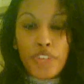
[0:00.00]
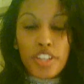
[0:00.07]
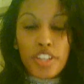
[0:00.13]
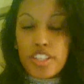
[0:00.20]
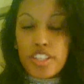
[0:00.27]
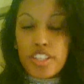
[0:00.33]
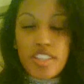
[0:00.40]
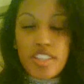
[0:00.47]
a
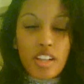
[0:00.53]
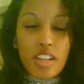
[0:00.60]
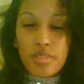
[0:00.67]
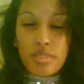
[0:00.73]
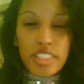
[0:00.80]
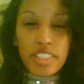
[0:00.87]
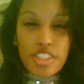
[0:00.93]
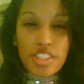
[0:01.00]
good
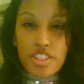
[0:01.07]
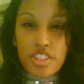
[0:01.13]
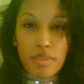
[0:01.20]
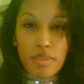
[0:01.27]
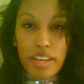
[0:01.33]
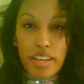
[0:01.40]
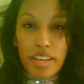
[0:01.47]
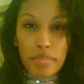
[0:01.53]
solid
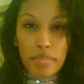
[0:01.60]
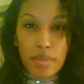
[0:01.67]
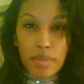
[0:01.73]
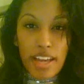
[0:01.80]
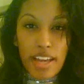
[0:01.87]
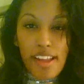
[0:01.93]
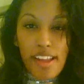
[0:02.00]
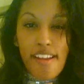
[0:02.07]
relationship headed my
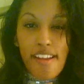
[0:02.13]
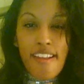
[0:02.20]
way.